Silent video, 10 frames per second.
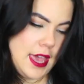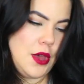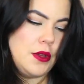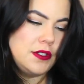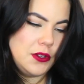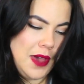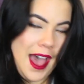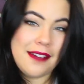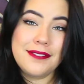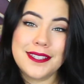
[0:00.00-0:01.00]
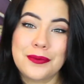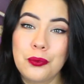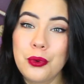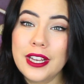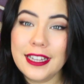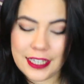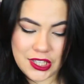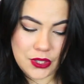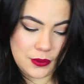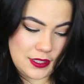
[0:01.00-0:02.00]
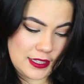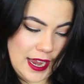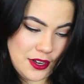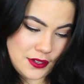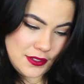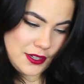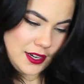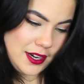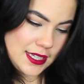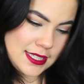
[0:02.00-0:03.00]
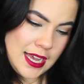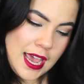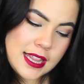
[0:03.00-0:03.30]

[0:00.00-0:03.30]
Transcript: I also have this really cute skater skirt.